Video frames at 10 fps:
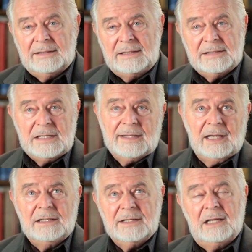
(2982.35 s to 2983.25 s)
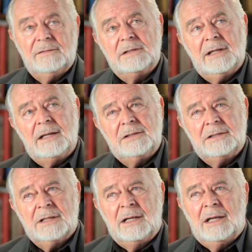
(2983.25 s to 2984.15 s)
They see that as
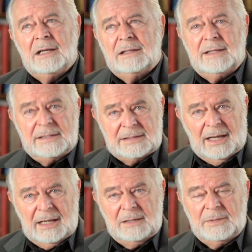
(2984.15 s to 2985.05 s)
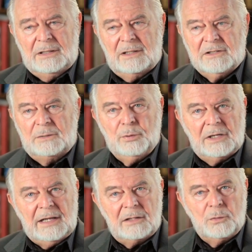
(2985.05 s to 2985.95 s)
advantageous, they say, because it'll put
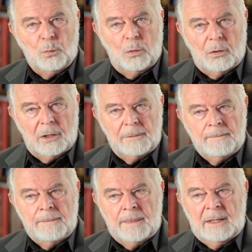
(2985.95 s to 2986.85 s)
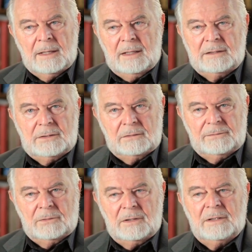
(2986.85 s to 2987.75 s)
an end to war and so
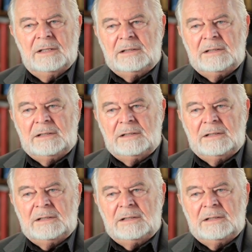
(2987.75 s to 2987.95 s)
forth.